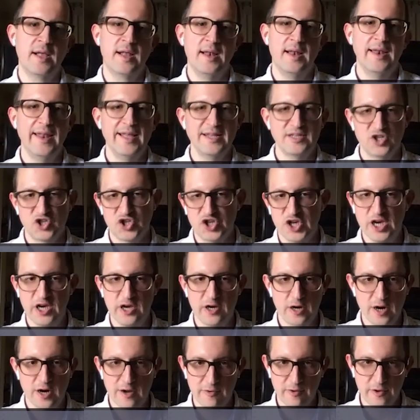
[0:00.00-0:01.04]
let's
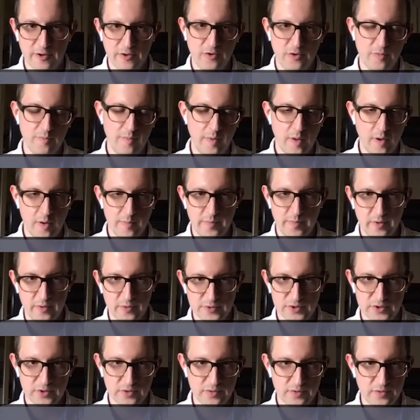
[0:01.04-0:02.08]
share our new blog
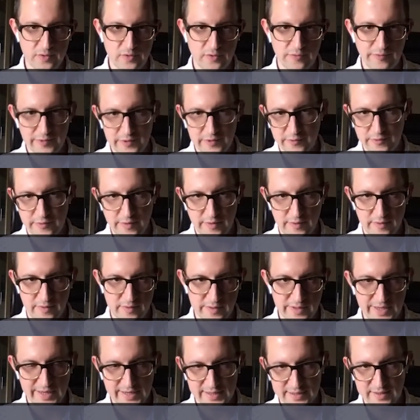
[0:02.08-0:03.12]
post on Twitter and
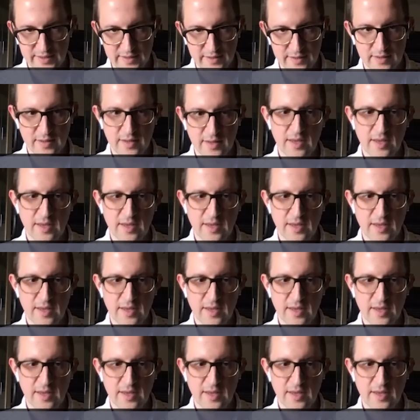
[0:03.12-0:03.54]
LinkedIn.